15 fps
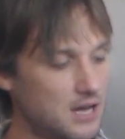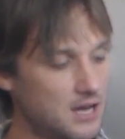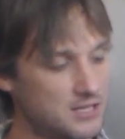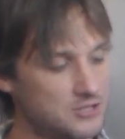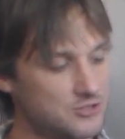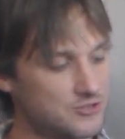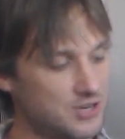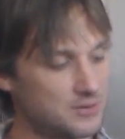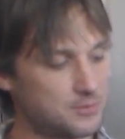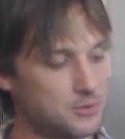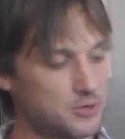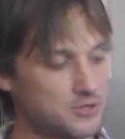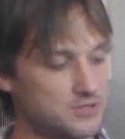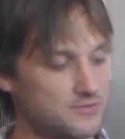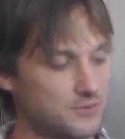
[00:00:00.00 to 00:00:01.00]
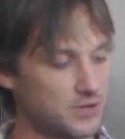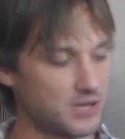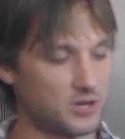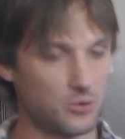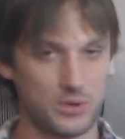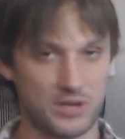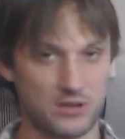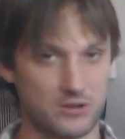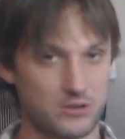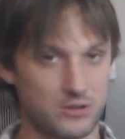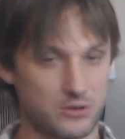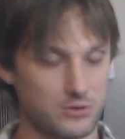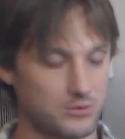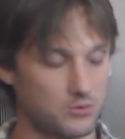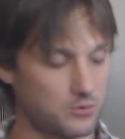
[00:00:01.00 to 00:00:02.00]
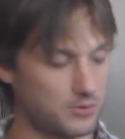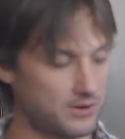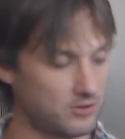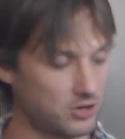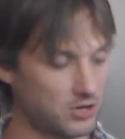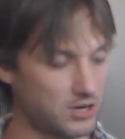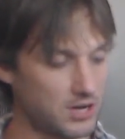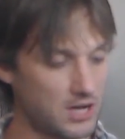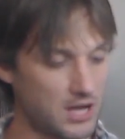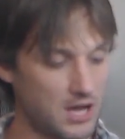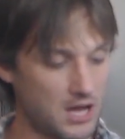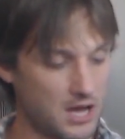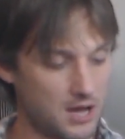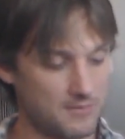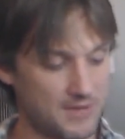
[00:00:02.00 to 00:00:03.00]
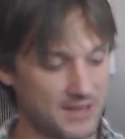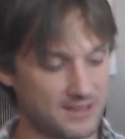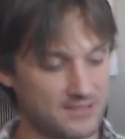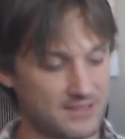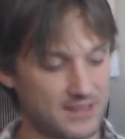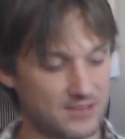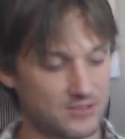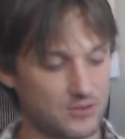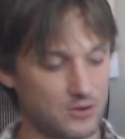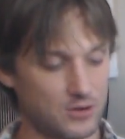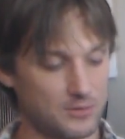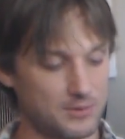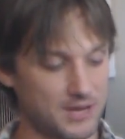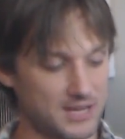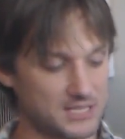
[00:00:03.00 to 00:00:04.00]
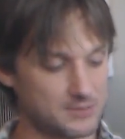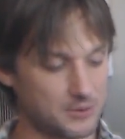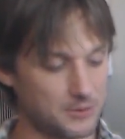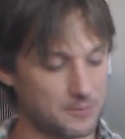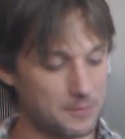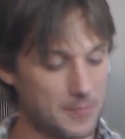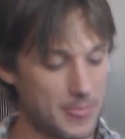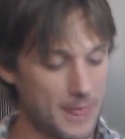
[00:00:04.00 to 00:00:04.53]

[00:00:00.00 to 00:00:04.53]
to train in person for a week or two or whatever. That's totally possible.